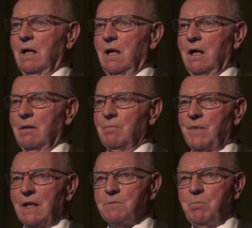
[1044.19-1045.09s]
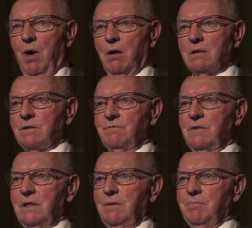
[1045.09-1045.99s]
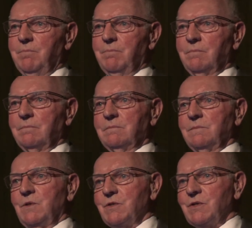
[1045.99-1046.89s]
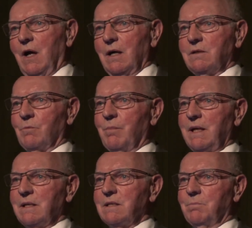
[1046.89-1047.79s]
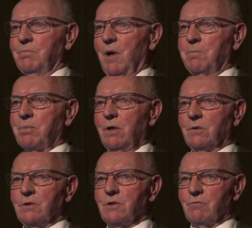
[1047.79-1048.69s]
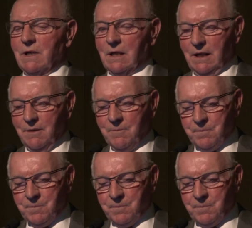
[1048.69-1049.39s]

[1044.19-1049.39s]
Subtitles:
That's part of the societal-based approach, really.